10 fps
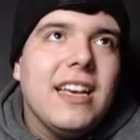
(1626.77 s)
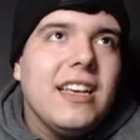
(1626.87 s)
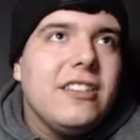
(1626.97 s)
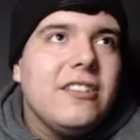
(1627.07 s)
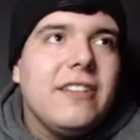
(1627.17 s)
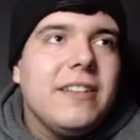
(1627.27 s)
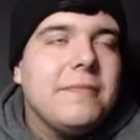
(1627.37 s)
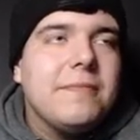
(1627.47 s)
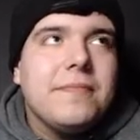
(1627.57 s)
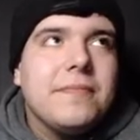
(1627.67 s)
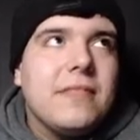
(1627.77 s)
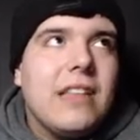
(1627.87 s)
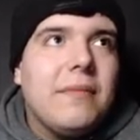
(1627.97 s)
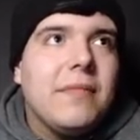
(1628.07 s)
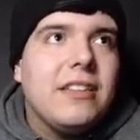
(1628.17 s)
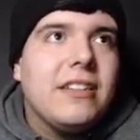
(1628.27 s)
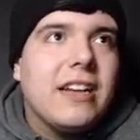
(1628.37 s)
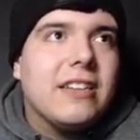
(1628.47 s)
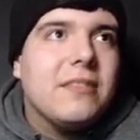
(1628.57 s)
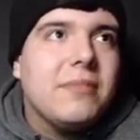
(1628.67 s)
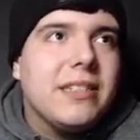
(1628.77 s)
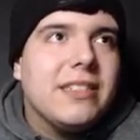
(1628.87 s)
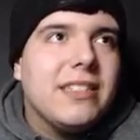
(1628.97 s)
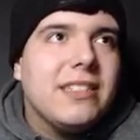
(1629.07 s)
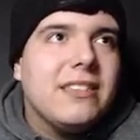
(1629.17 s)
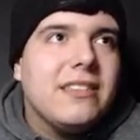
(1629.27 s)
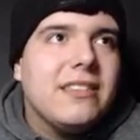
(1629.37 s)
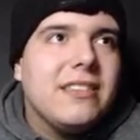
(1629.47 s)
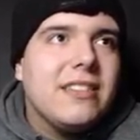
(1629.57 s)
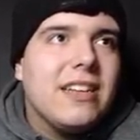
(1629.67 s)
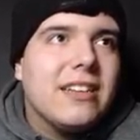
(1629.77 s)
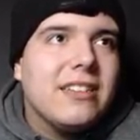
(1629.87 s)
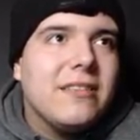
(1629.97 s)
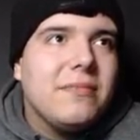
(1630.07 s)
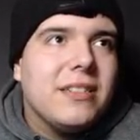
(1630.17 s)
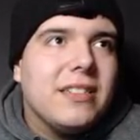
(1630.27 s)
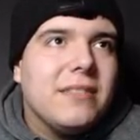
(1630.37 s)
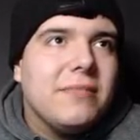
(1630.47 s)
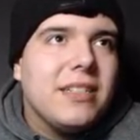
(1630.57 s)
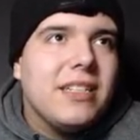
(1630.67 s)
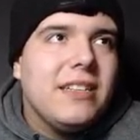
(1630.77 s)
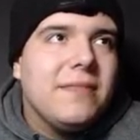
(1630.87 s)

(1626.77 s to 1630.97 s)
You know what? Um, you're not going to punt it. You're not going to punt it, buddy.